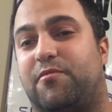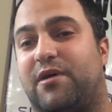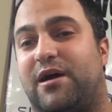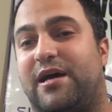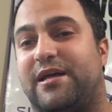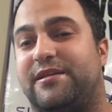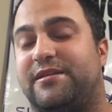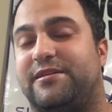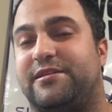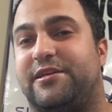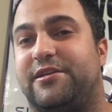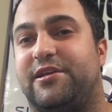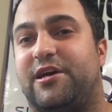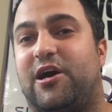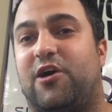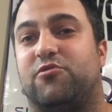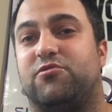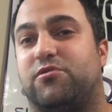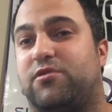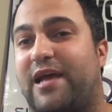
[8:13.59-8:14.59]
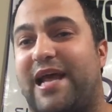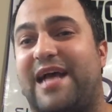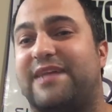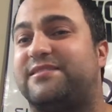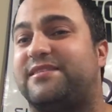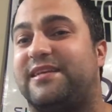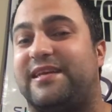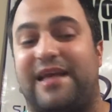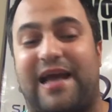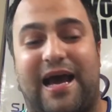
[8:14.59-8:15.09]
but,
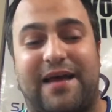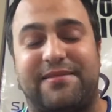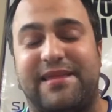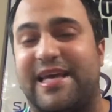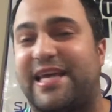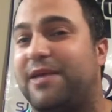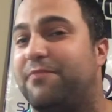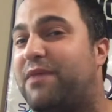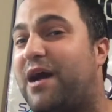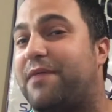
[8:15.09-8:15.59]
Lance, I think